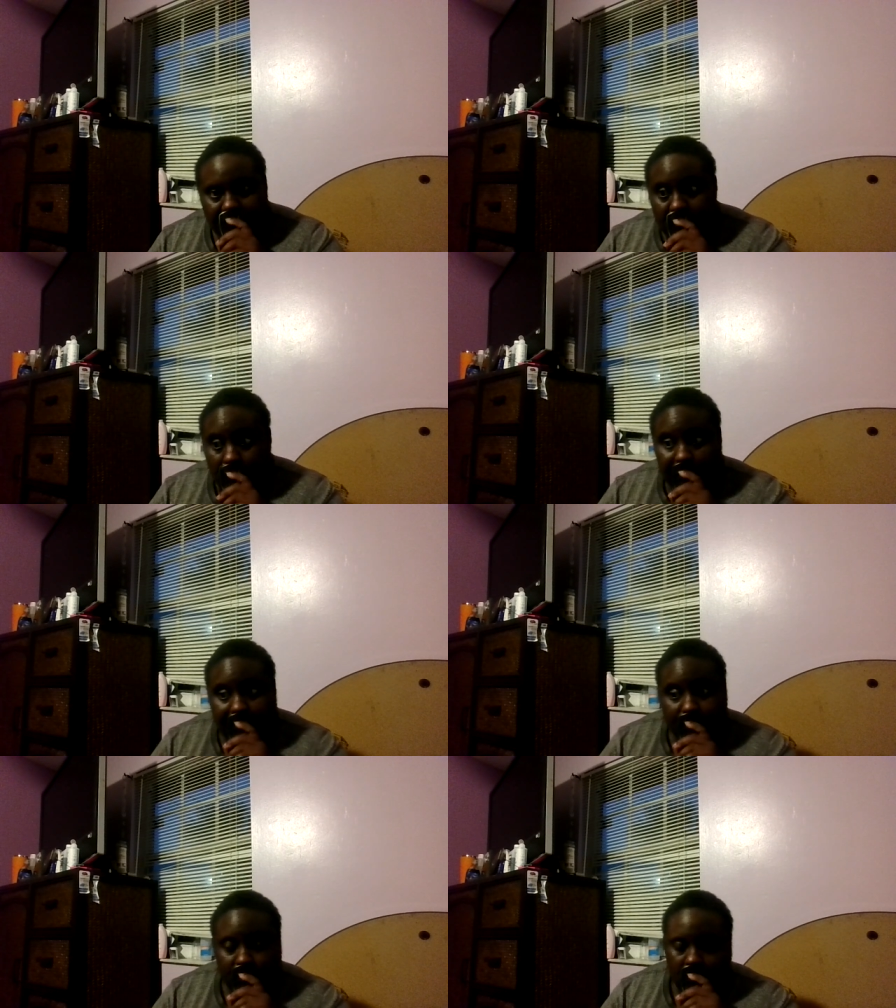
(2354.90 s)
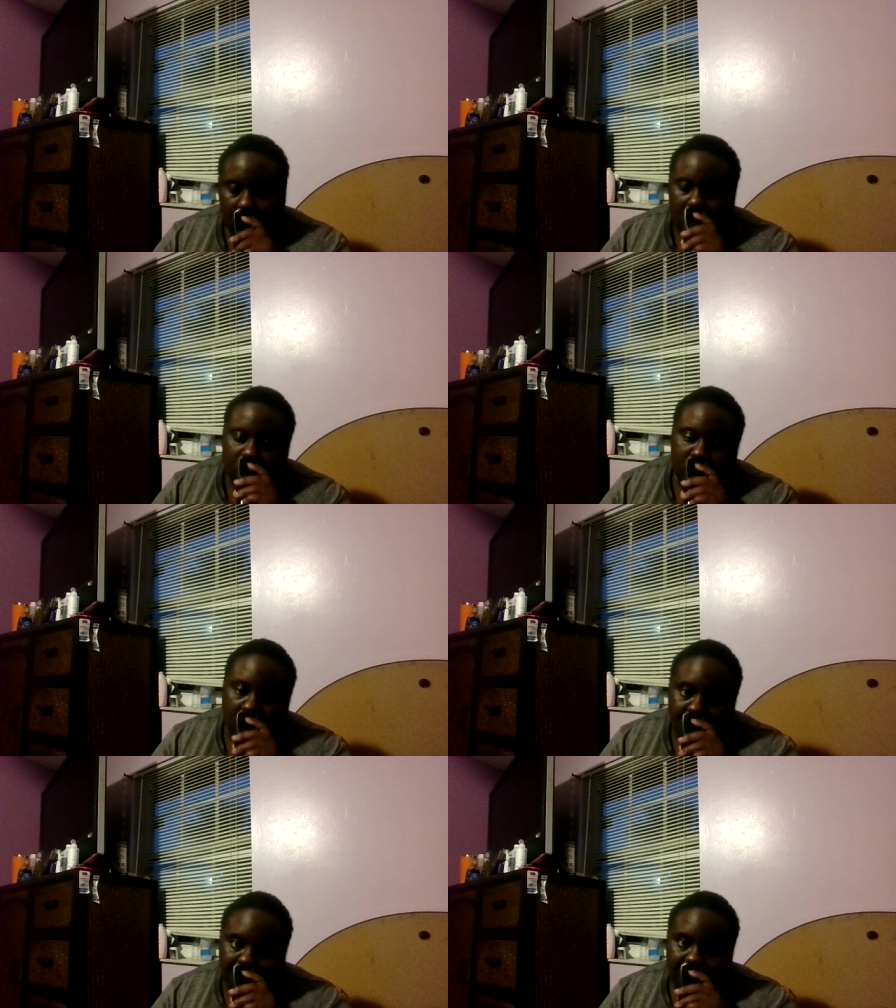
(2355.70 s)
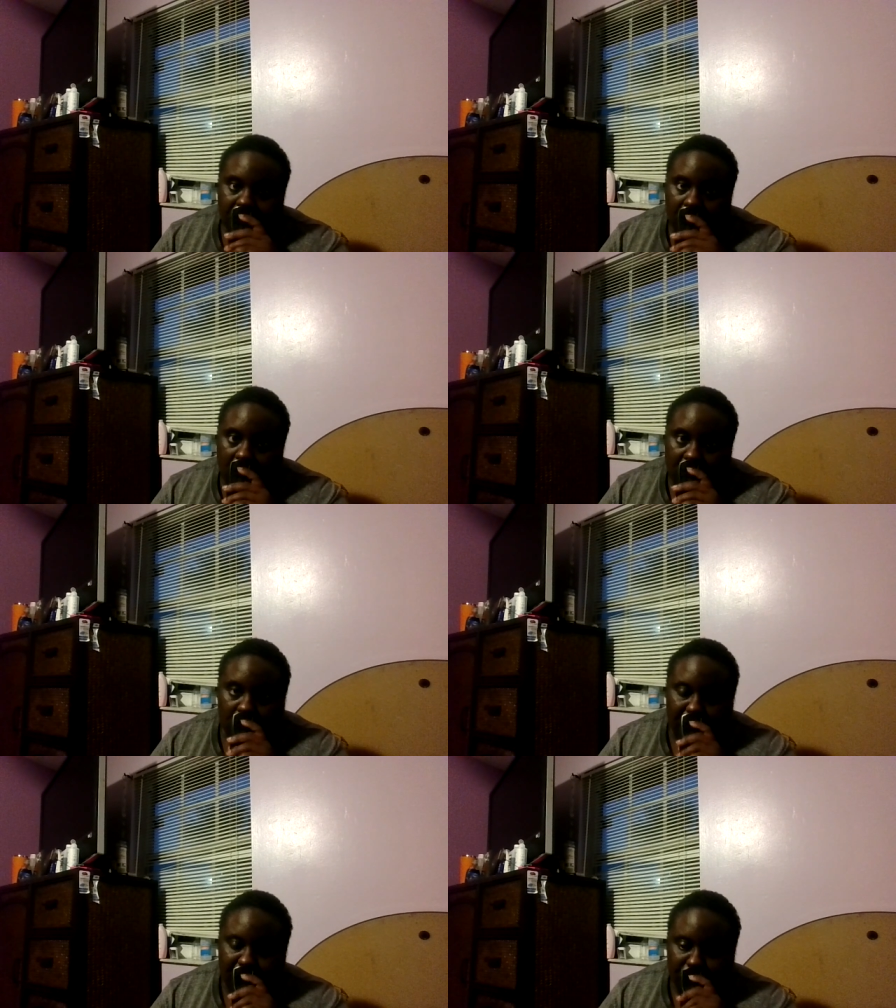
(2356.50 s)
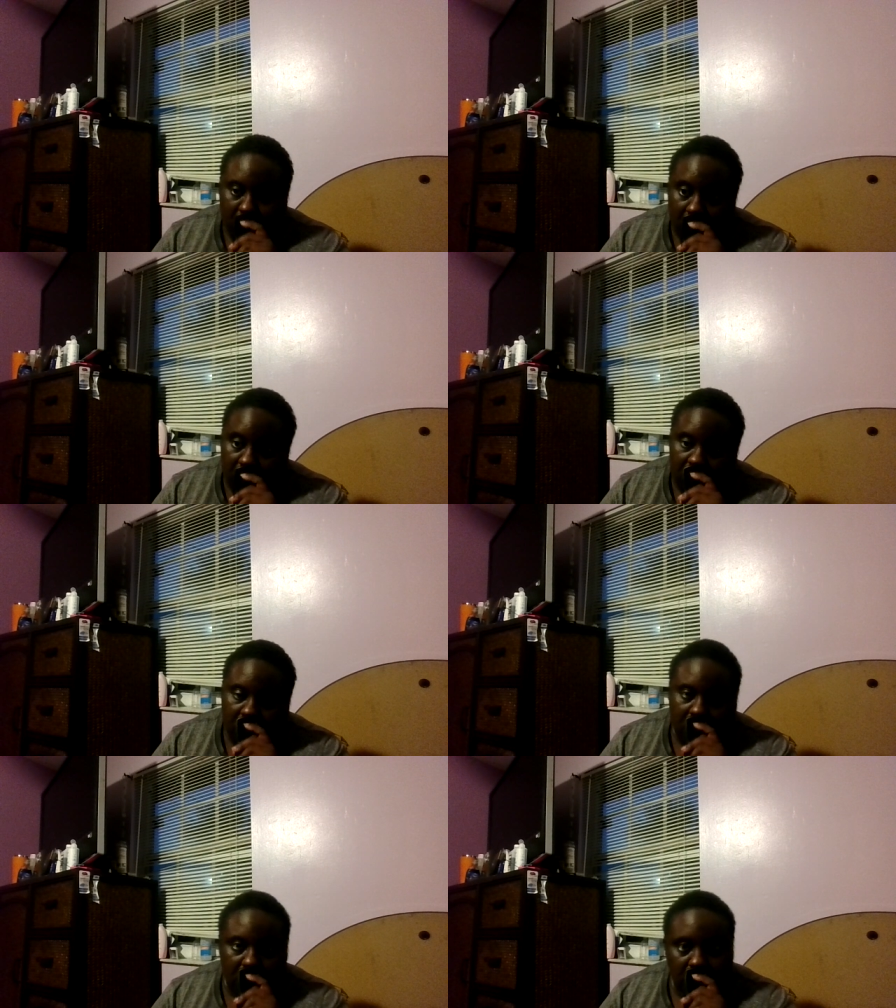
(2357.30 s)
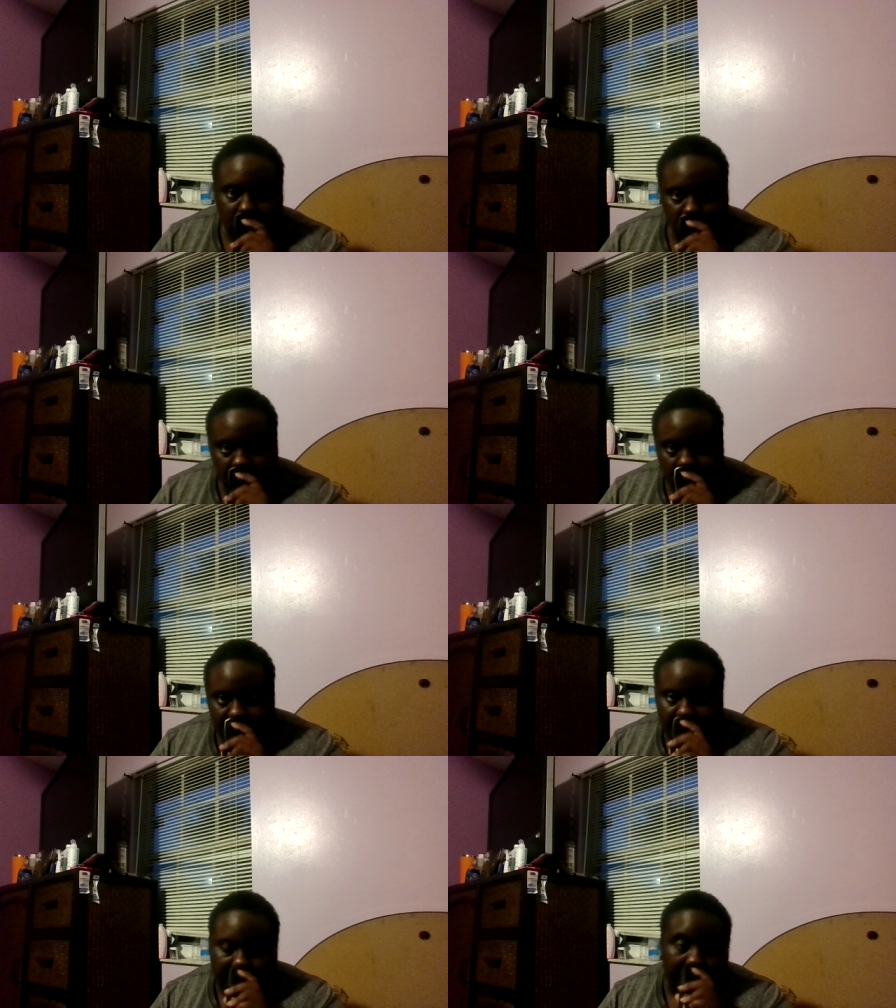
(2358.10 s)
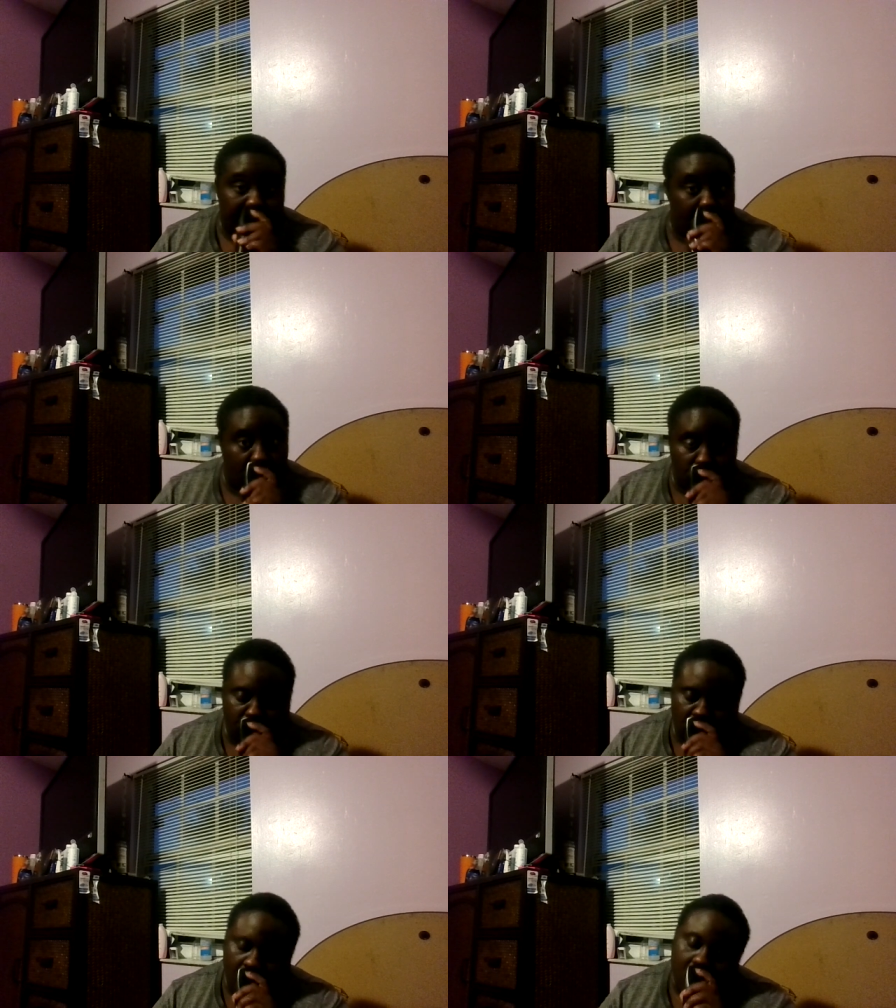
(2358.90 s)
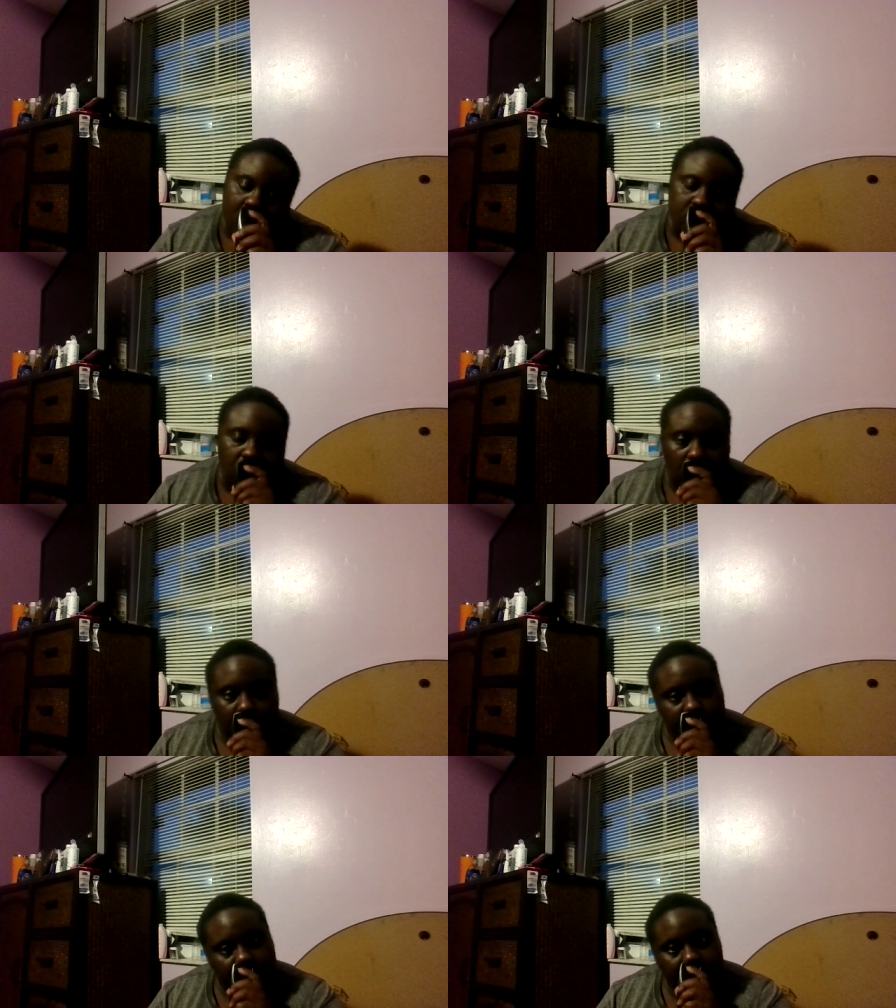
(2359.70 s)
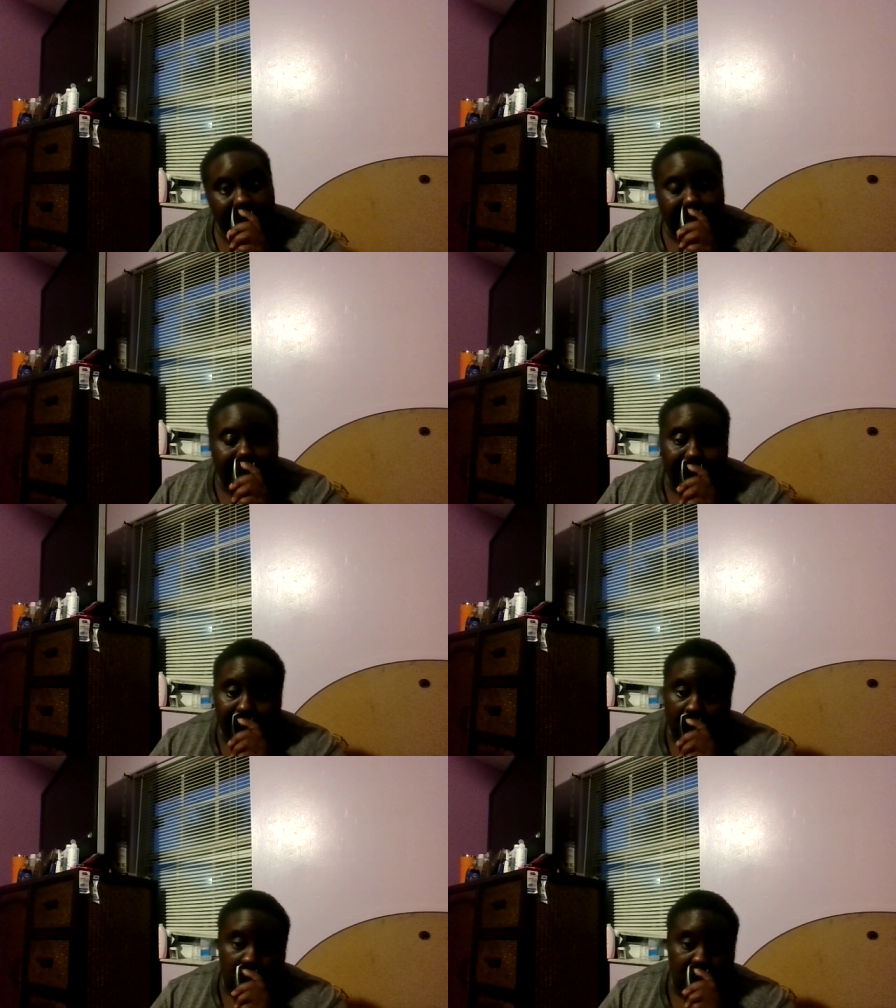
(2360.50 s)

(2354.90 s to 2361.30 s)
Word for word: don't like, some people uh, don't like chocolate. Uh, there's a reason they might be allergic. So me, I like all